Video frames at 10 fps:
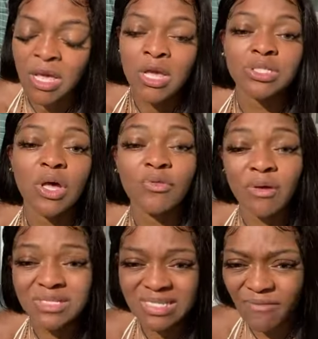So
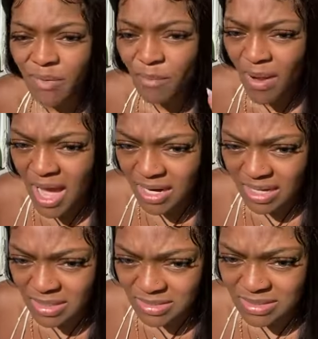the seven
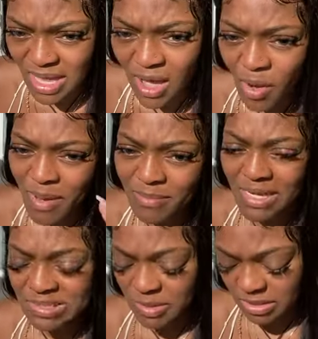bodies, I hope I'm
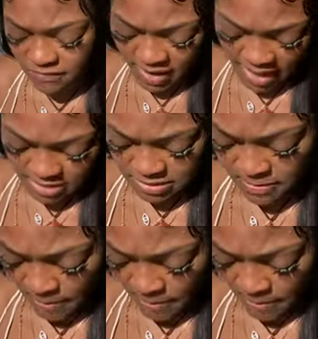not speaking too fast.